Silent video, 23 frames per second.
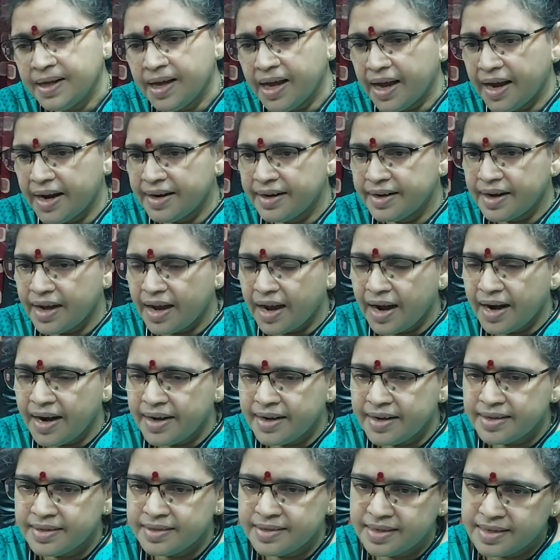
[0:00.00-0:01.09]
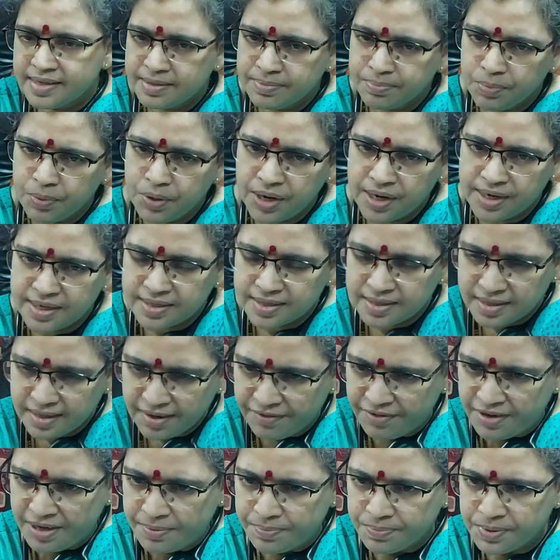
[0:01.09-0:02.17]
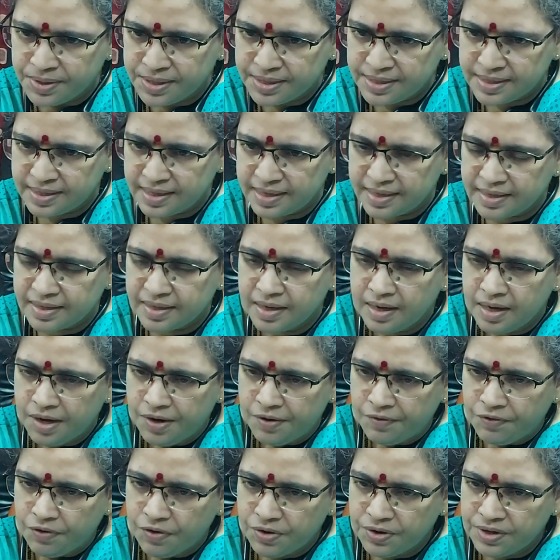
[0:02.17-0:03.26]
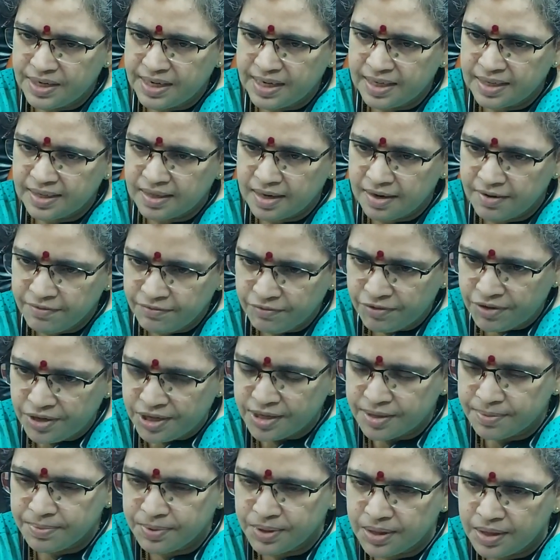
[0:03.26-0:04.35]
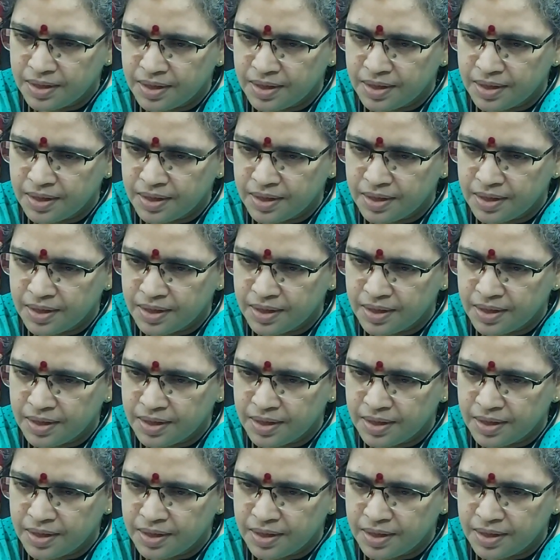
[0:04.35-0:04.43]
and 86.7% found it comfortable